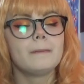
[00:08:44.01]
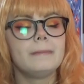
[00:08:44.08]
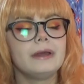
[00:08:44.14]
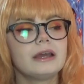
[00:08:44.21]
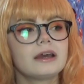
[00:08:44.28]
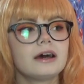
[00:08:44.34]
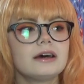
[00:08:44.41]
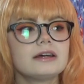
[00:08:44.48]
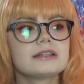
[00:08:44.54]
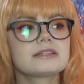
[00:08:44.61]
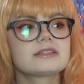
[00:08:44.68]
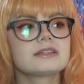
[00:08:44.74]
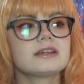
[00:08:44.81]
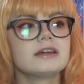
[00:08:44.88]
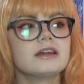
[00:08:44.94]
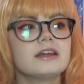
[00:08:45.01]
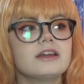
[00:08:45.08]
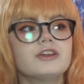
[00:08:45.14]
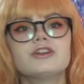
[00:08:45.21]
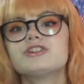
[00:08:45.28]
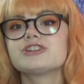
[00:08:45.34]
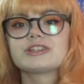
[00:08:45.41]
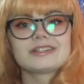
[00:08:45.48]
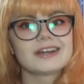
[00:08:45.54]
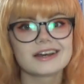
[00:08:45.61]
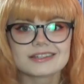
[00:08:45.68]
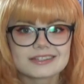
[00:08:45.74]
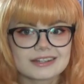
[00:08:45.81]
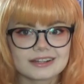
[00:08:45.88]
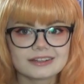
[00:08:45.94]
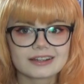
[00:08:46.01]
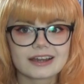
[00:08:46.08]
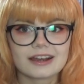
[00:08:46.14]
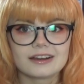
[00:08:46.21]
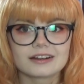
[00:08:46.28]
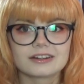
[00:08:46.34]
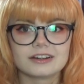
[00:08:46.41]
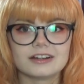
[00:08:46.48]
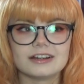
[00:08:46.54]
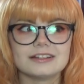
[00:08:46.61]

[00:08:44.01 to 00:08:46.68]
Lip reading: because you're just testing the character